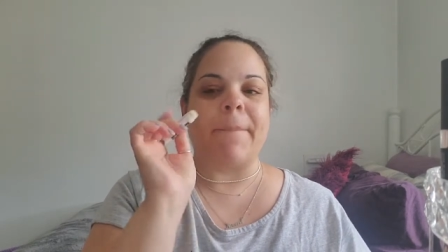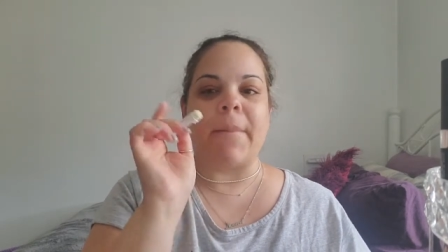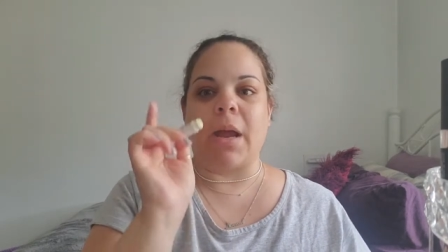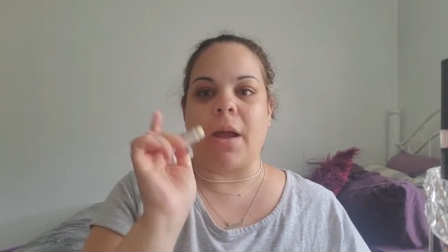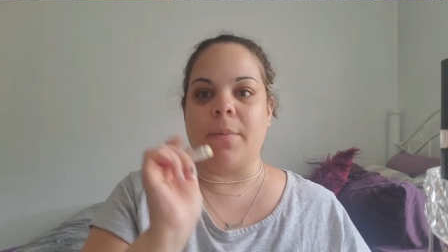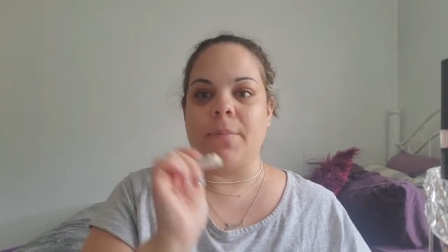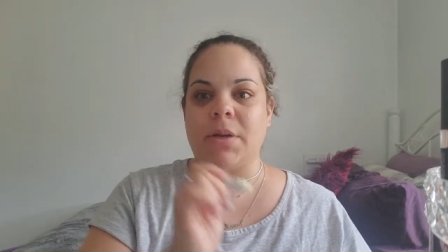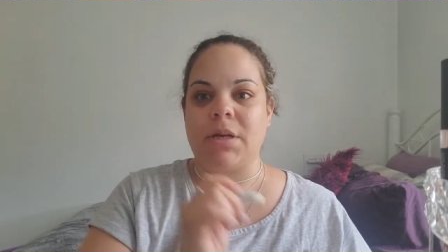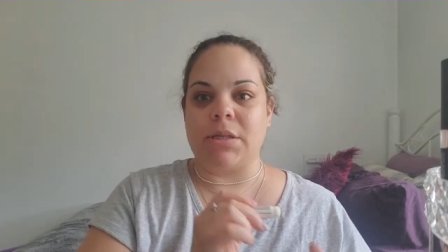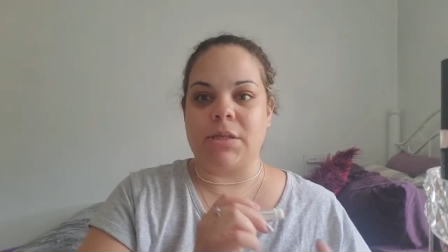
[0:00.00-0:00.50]

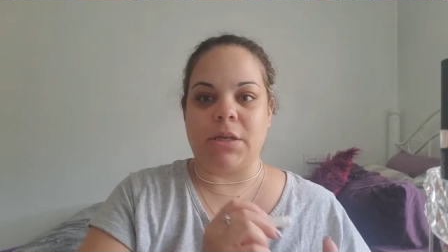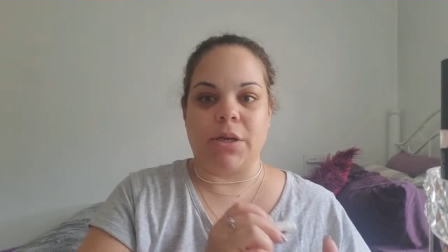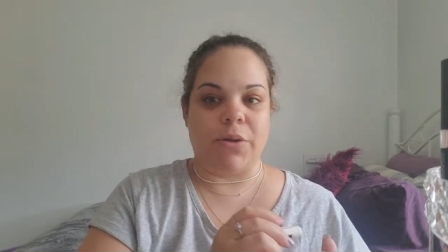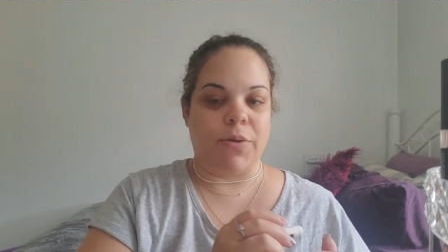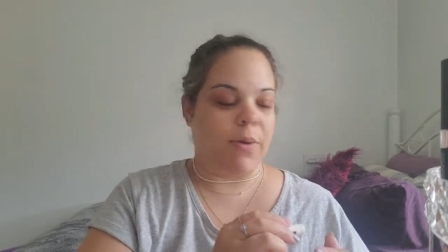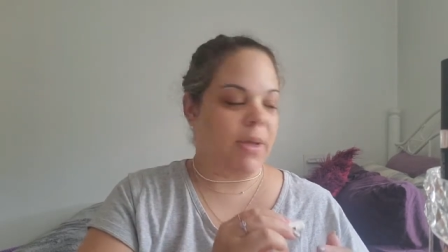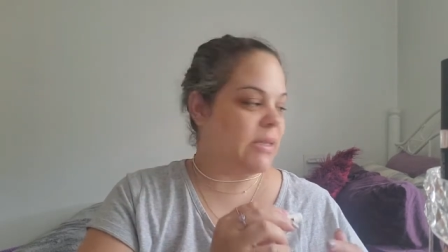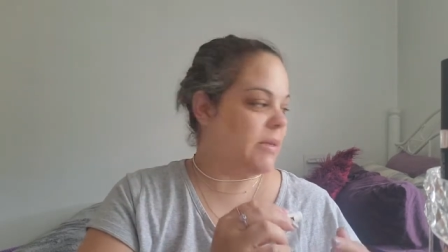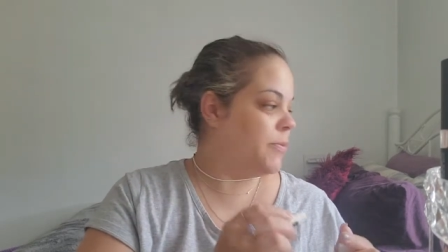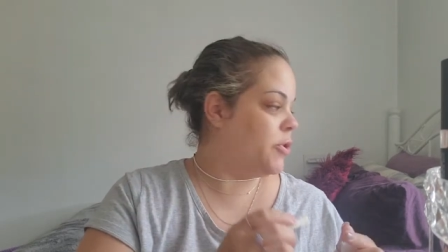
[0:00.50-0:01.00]
I'm gonna tell you
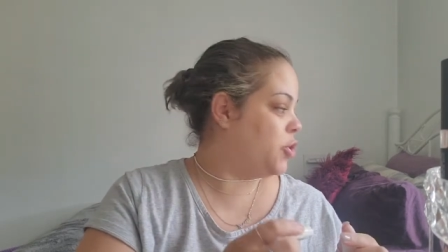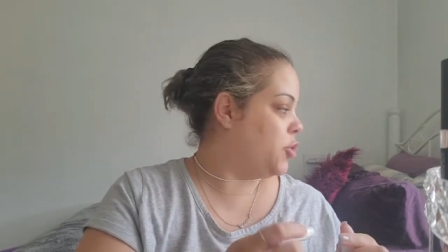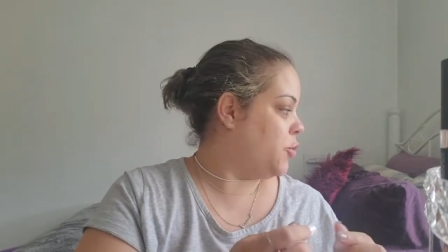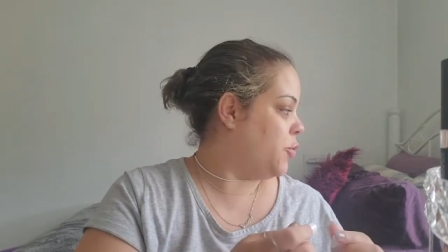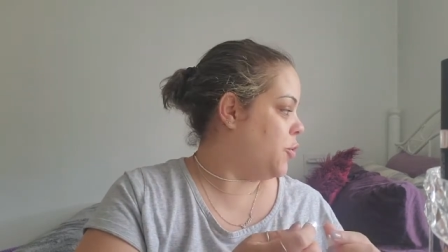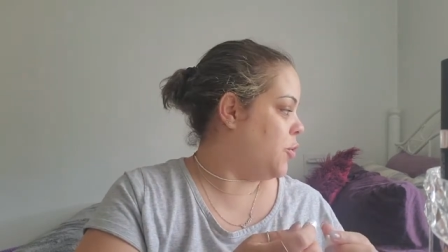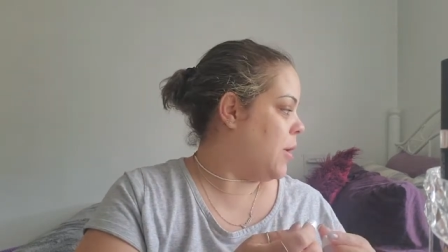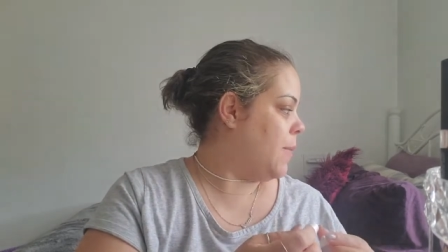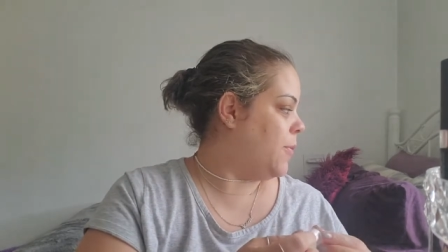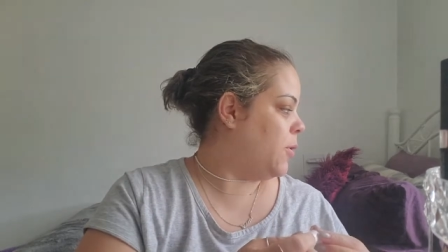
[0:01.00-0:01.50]
guys, I'm gonna show
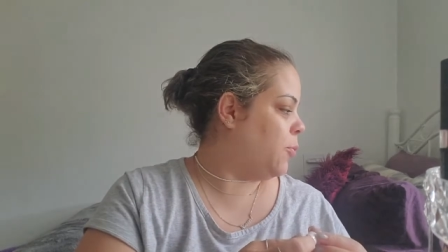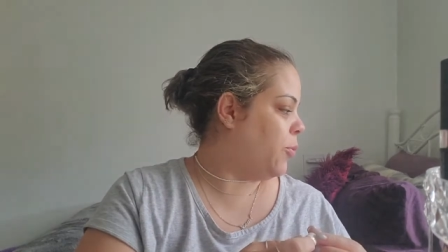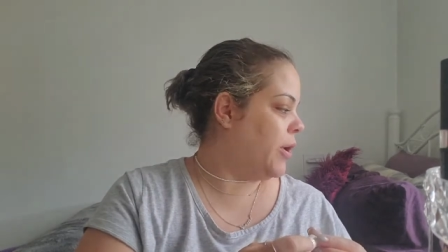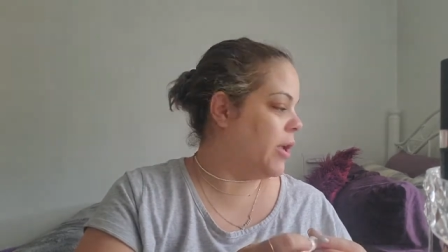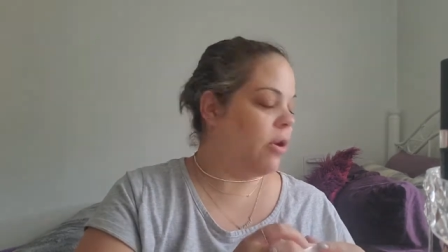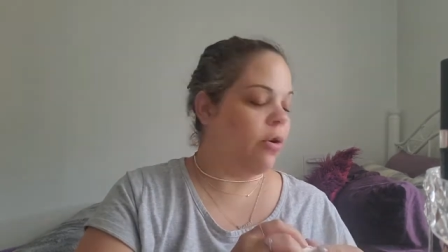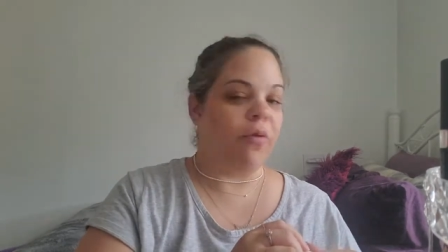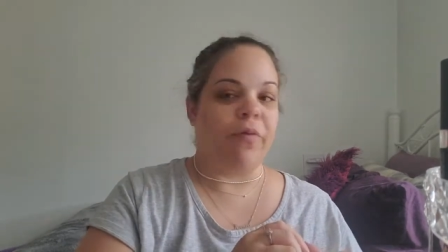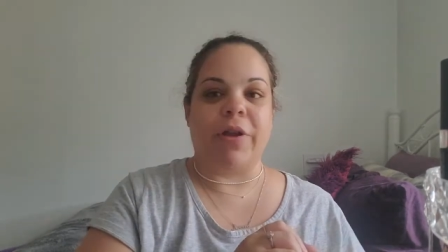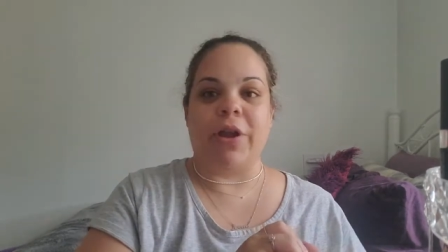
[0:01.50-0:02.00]
you, I'm gonna bring
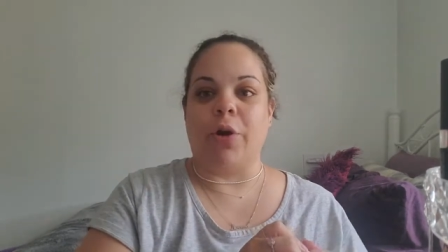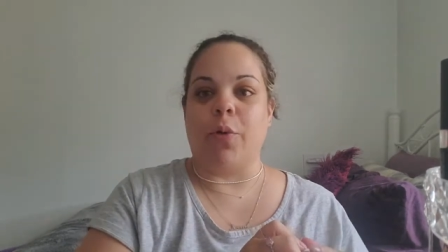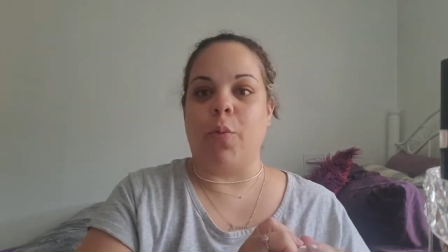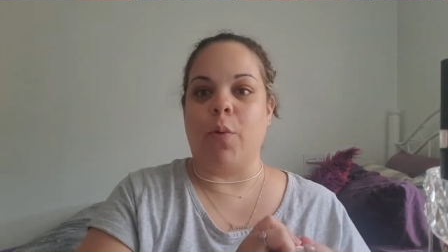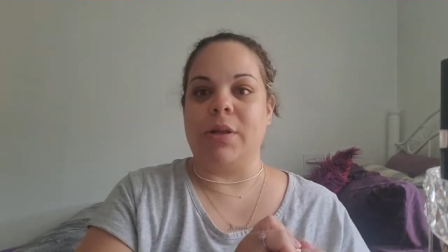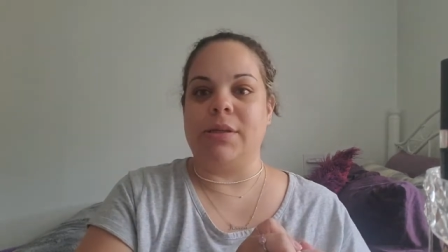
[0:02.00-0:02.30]
it over here, one